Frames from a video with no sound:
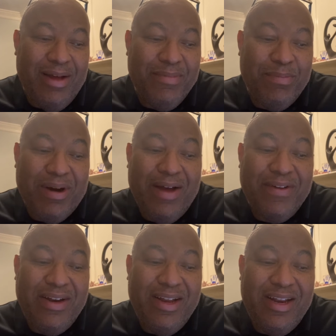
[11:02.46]
the
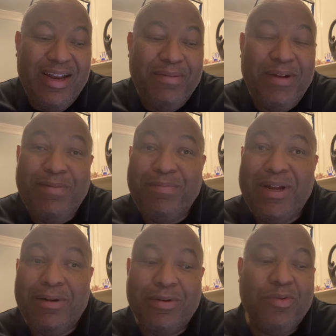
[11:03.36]
prophet, and then in
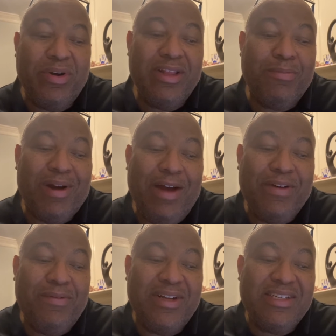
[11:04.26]
Peter quoting the
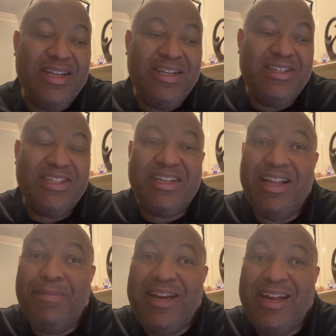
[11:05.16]
prophet wasn't just
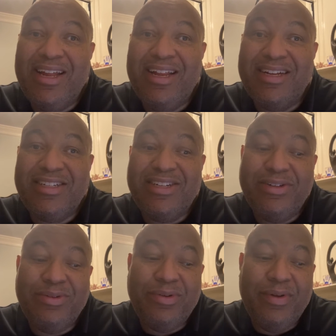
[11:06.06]
limiting it
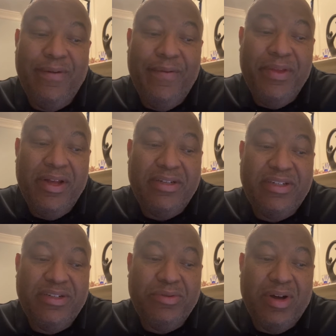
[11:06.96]
to
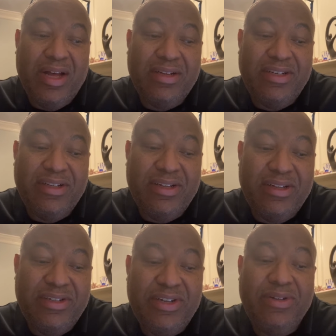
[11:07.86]
the
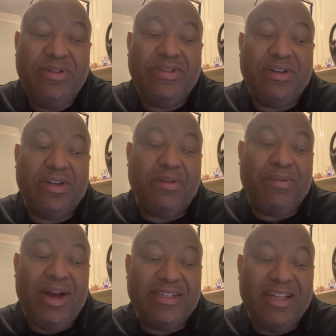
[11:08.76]
Jews or the
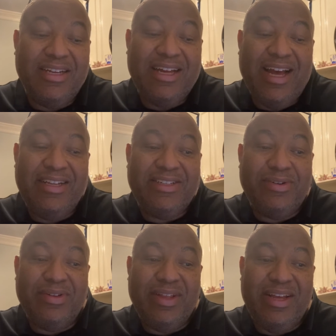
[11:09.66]
proselytes
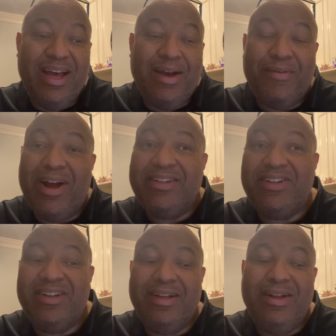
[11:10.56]
or the
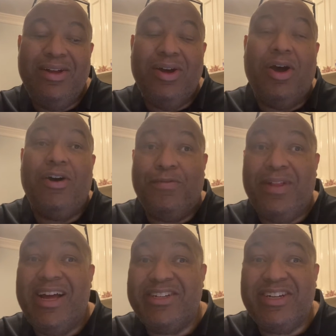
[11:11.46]
righteous. All
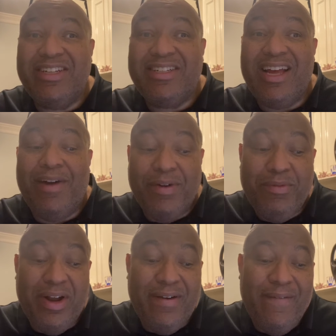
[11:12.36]
flesh is
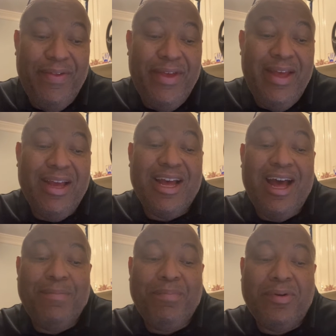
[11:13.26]
everyone.
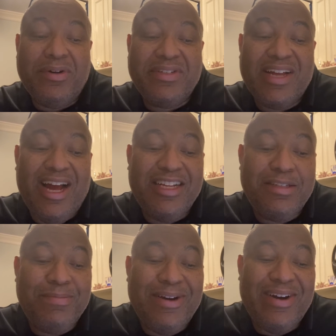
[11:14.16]
God pours God's
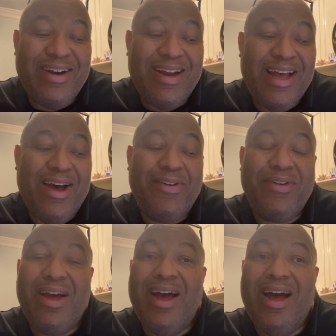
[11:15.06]
Spirit
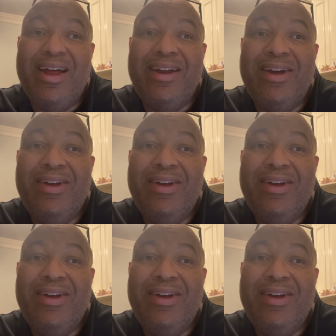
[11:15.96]
out on